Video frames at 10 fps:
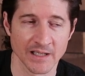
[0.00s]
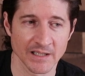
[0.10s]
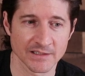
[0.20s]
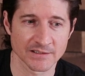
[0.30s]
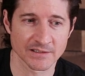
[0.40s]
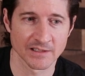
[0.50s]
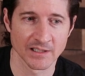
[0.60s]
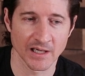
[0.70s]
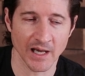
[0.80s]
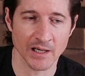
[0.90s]
is
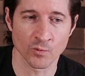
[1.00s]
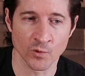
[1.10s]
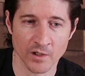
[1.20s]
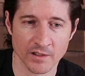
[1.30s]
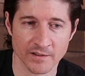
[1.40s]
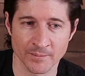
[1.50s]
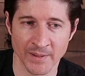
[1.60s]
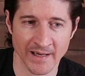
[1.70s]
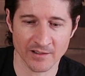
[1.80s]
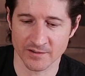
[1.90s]
I work the
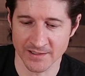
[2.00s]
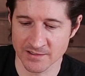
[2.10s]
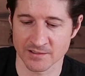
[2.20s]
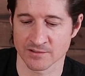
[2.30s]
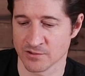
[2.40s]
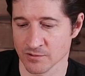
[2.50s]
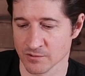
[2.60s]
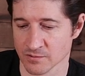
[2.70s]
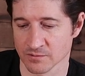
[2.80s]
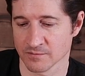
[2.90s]
battle isn't
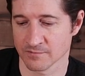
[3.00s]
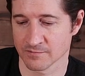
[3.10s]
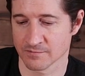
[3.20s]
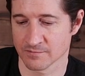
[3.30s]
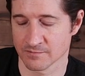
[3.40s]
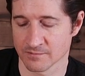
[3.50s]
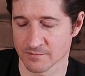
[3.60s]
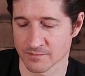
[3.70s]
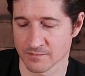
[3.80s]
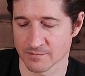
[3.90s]
to
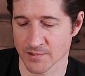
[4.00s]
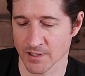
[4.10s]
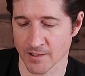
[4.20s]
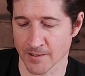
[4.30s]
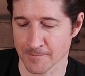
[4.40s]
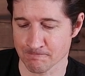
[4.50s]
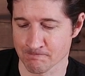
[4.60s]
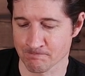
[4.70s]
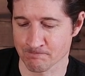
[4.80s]
um,